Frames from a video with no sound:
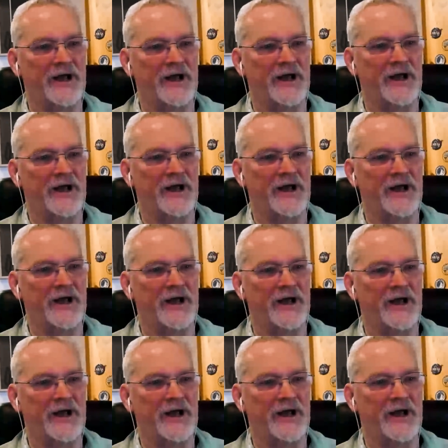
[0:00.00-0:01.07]
with just
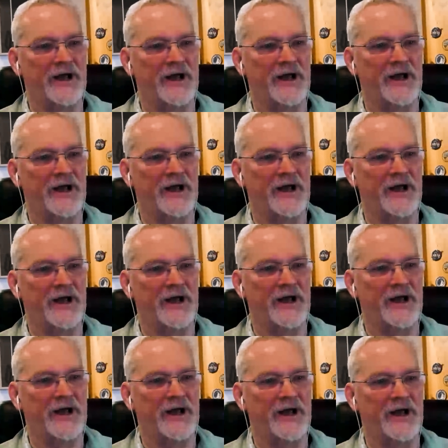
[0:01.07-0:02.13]
advisory.
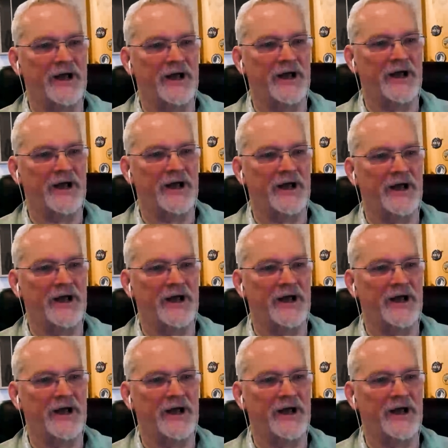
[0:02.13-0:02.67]
In fact,